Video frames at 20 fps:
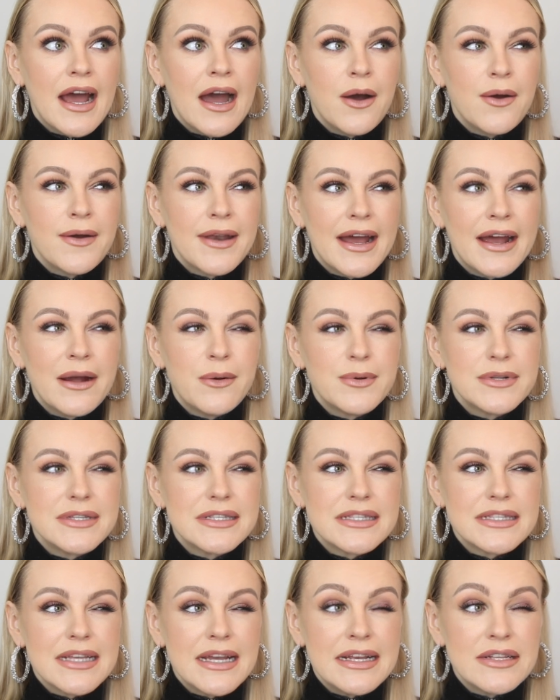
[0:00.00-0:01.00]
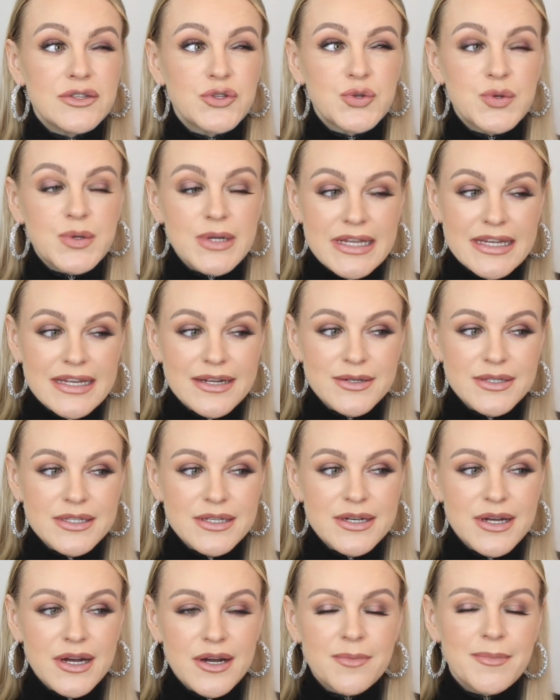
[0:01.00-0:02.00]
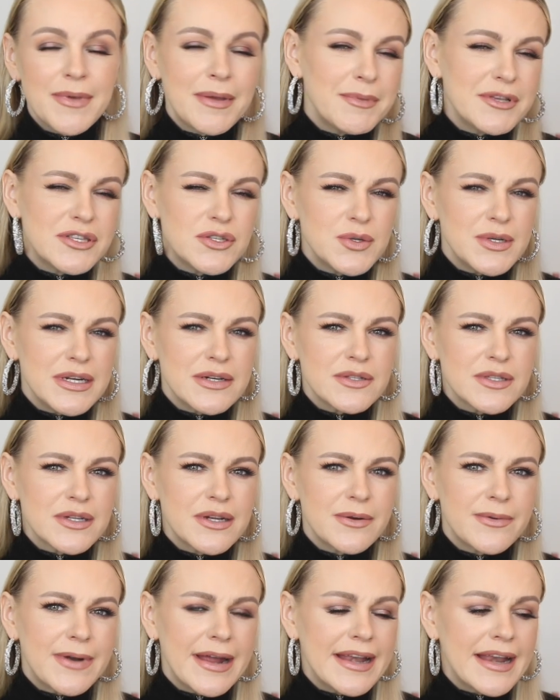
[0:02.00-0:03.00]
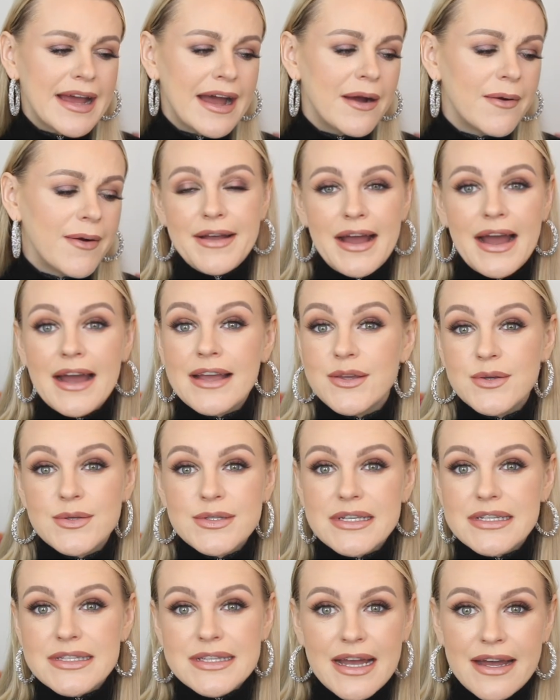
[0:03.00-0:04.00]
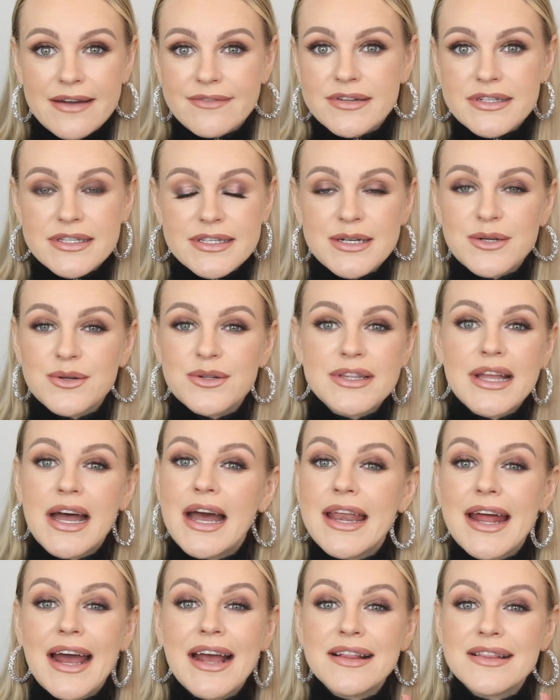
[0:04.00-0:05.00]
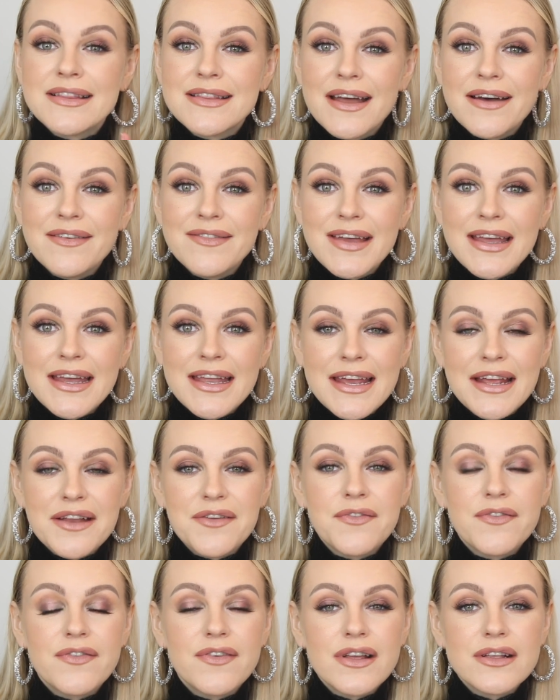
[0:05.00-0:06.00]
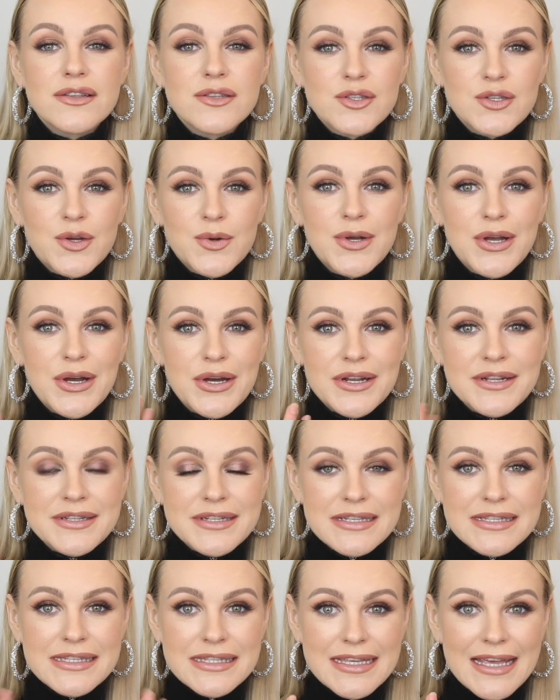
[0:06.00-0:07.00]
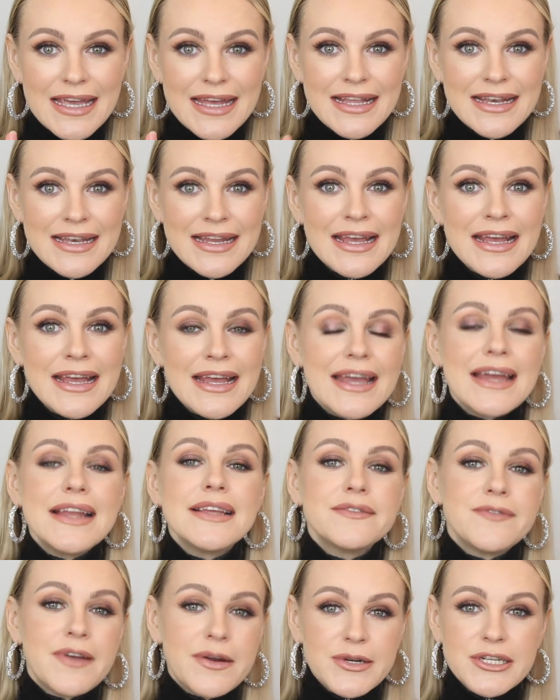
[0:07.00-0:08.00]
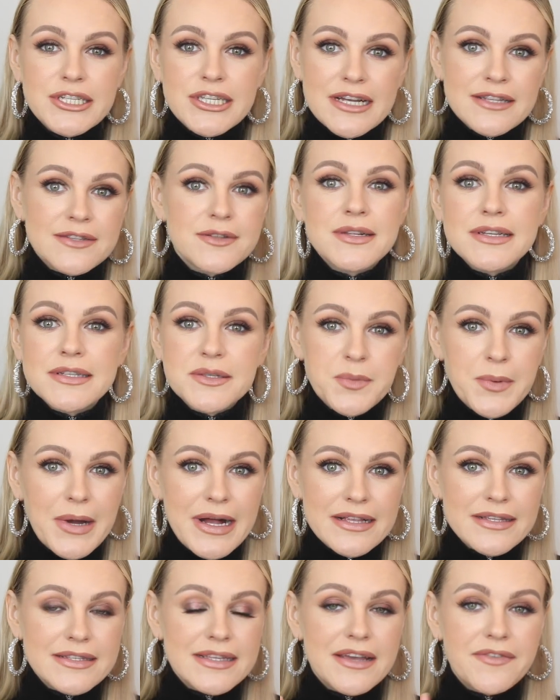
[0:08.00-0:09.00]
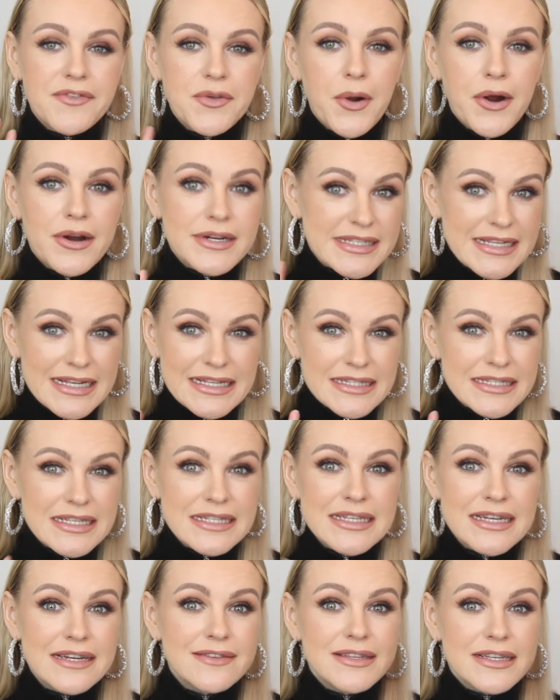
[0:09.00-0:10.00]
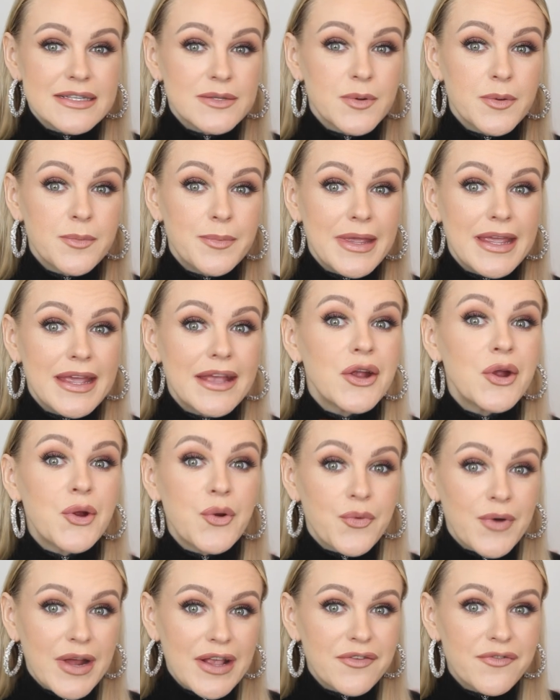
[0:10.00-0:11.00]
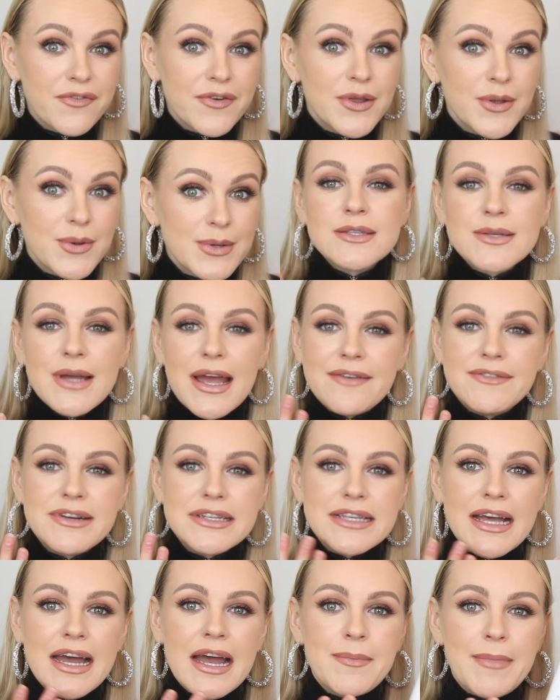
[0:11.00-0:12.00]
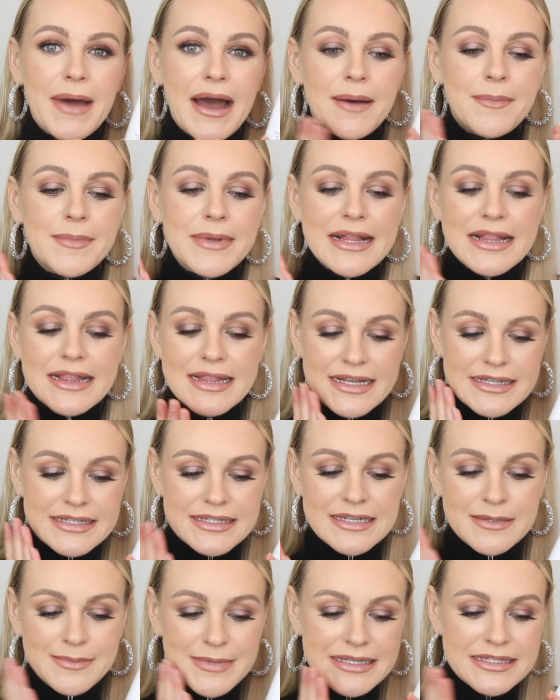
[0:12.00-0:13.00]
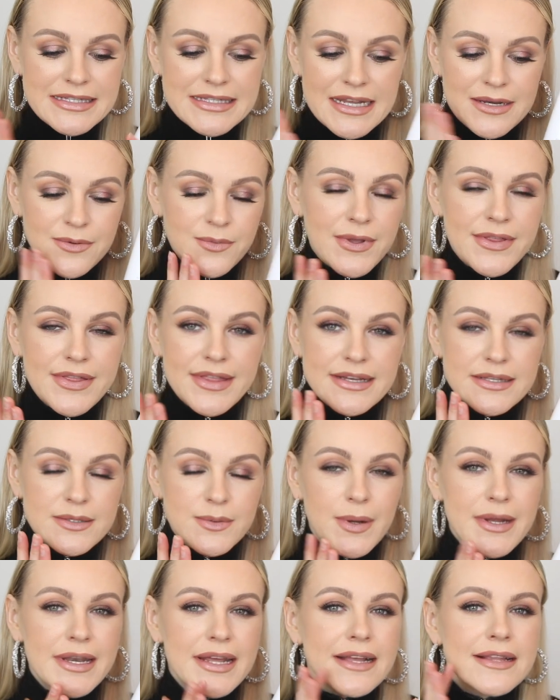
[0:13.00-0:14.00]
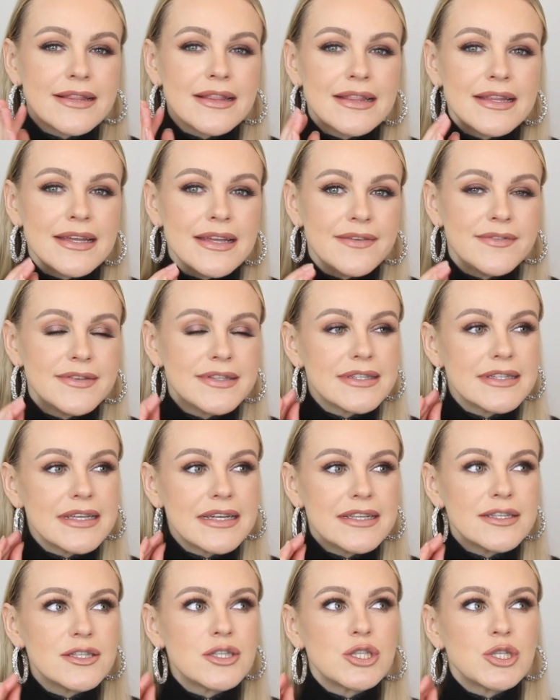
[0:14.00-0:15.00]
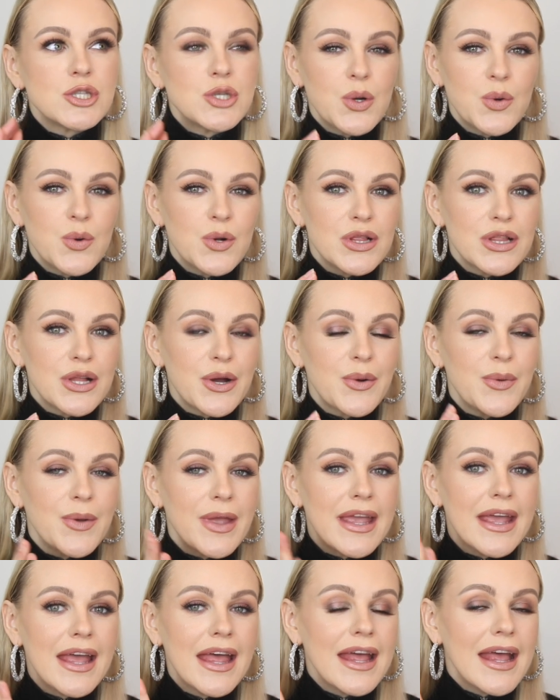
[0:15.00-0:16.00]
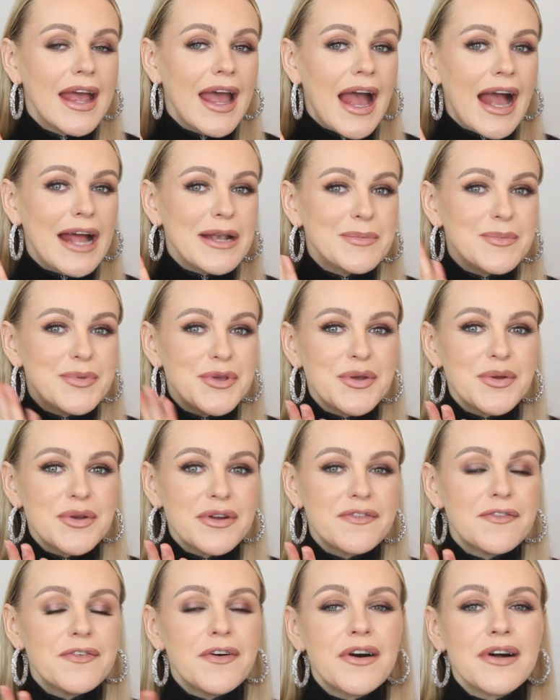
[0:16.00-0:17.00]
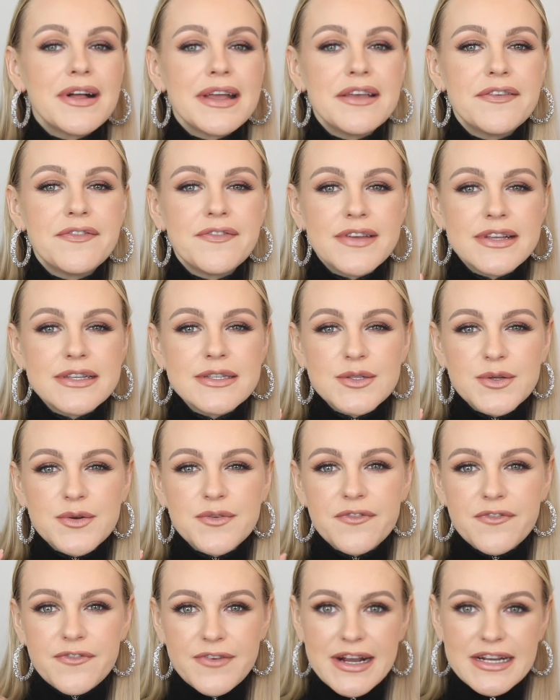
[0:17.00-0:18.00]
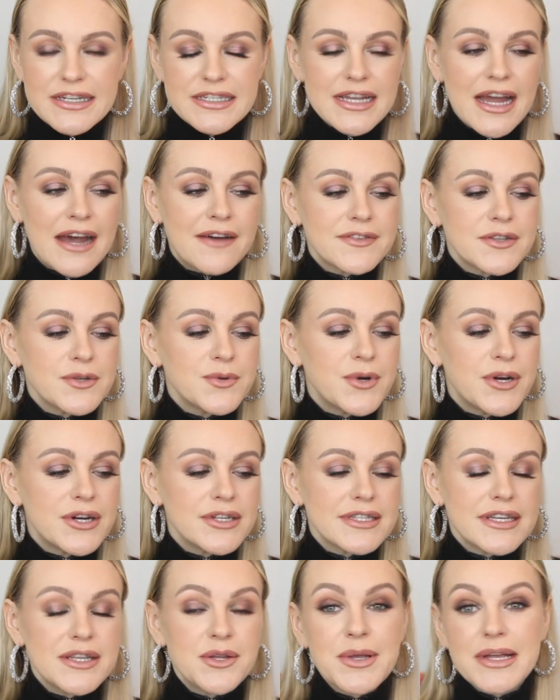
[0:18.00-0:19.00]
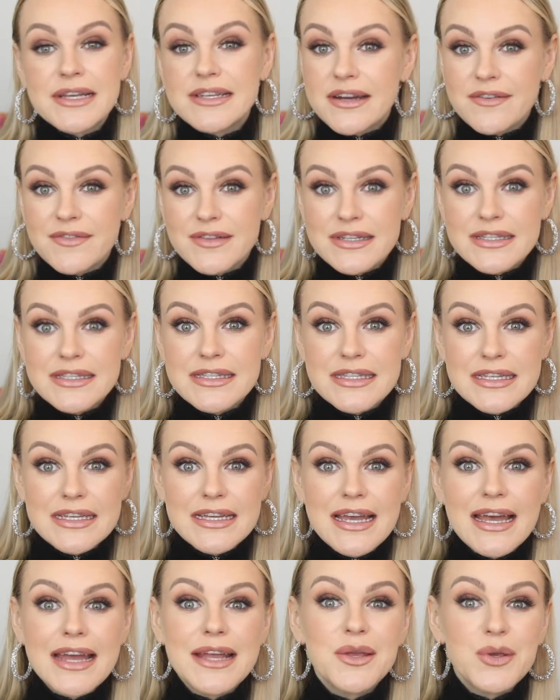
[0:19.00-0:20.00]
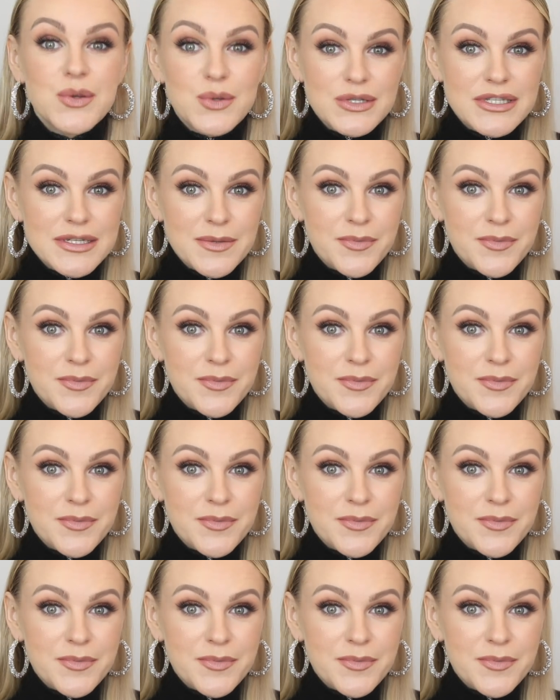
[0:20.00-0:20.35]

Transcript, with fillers: out. I would say three years ago, maybe two years ago right now. I use this every single night. I love it. It feels so good on the skin. It is very gentle as well, so if you are sensitive, this will be great for you. So every time I'm cleansing my skin with this one, it leaves it so glowy and beautiful. It feels so fresh afterwards, and you can definitely see a huge